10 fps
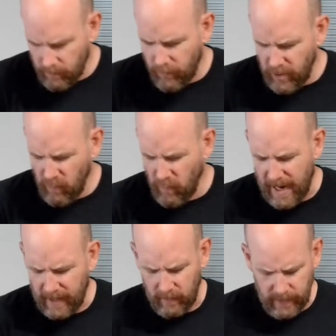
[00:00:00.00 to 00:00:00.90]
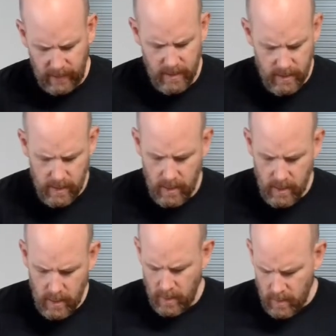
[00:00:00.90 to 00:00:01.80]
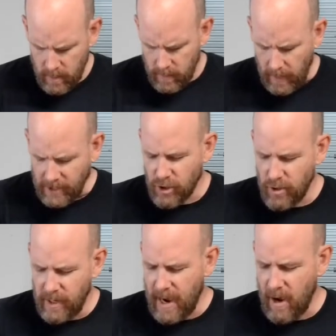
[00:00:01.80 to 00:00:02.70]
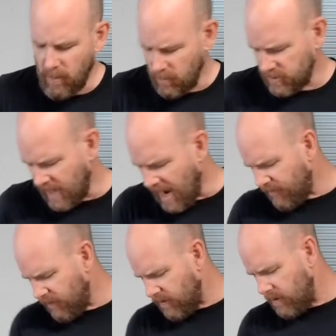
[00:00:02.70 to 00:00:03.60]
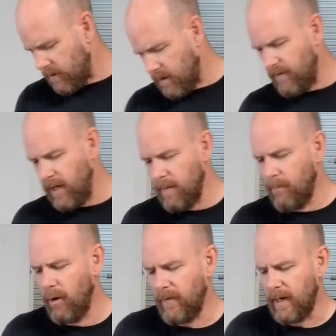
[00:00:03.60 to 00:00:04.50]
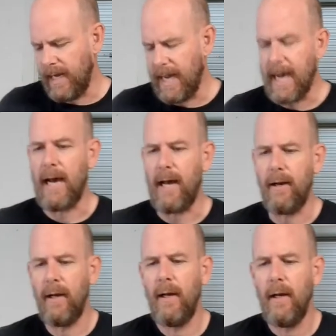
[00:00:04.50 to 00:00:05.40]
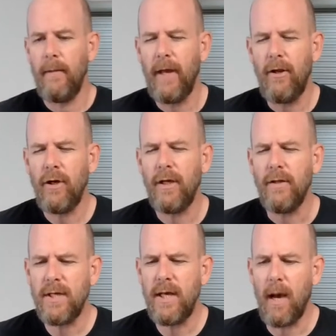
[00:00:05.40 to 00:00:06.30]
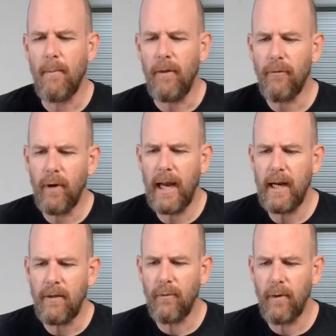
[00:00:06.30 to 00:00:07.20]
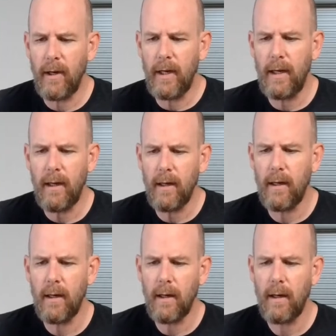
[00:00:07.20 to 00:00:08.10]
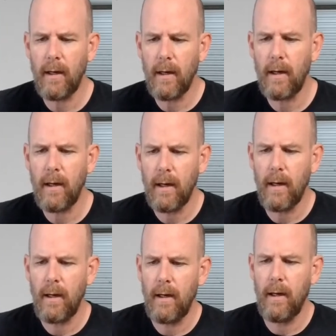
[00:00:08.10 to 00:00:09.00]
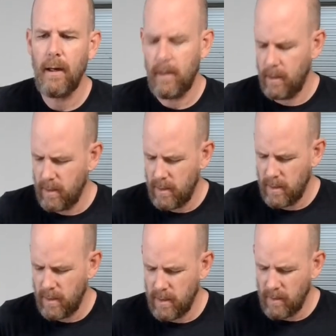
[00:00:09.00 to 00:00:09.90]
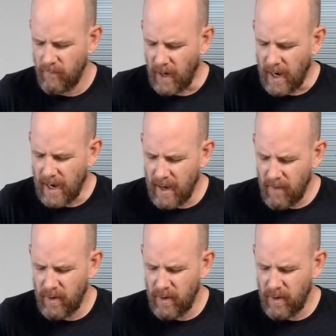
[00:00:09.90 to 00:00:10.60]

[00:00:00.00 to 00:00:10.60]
pretty radically. I turned down almost half of the input that I had, and you can see I'm at 383, 5,